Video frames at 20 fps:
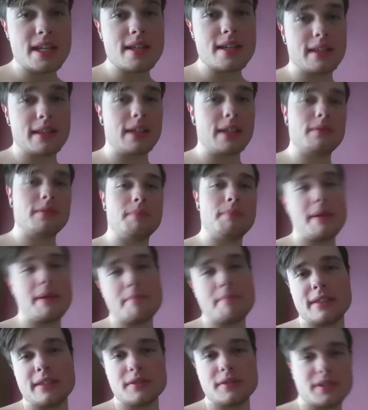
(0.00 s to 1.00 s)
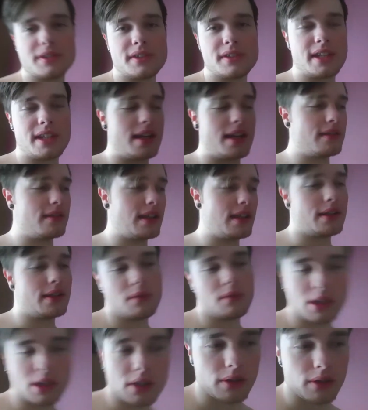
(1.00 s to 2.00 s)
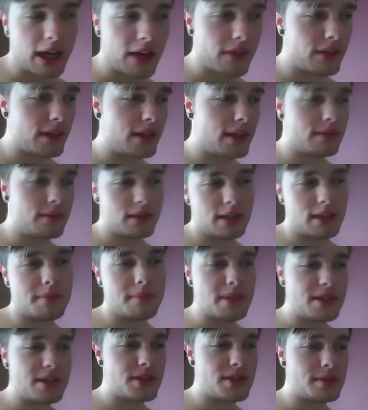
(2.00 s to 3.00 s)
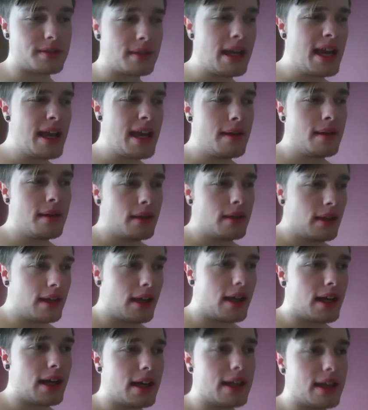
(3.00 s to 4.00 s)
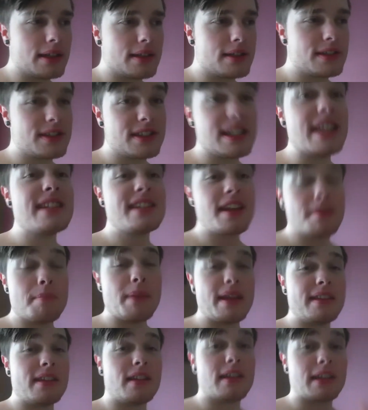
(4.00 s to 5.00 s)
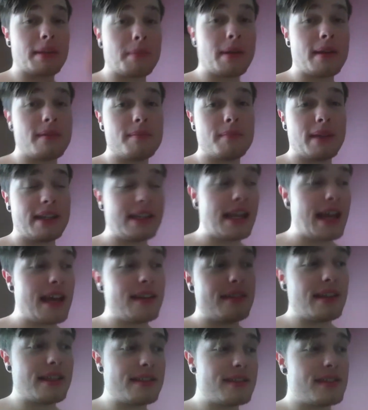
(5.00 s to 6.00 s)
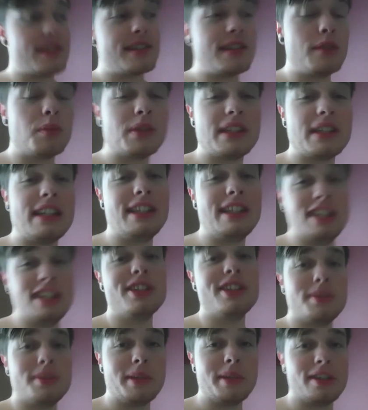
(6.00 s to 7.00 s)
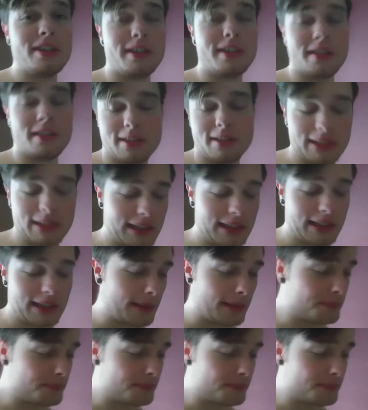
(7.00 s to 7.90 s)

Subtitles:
and like my mental state and like how the admissions. Since I've been there, like my dad didn't see what they'd done to me or anything like that.